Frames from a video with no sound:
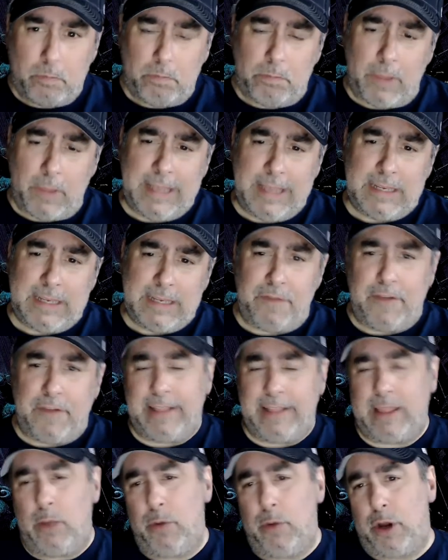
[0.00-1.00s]
is the
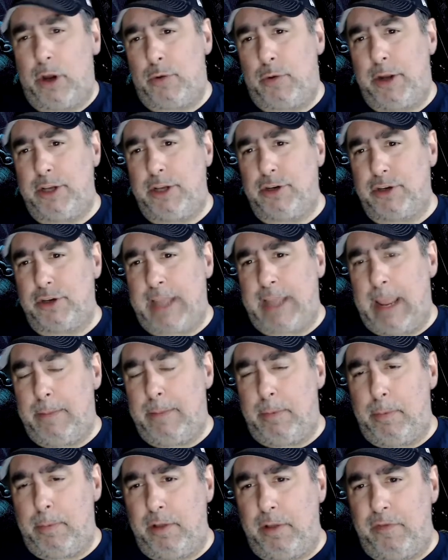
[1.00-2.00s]
fact that we're creatures
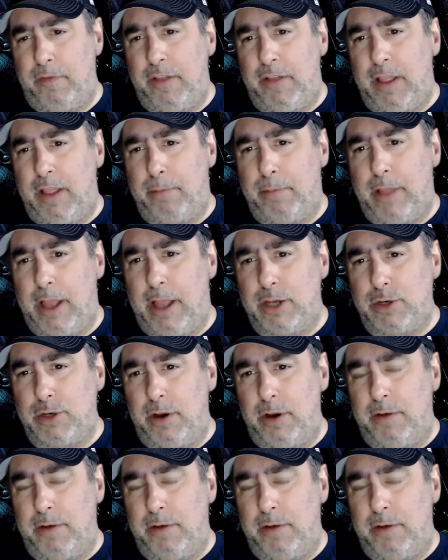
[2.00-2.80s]
capable of feeling pleasure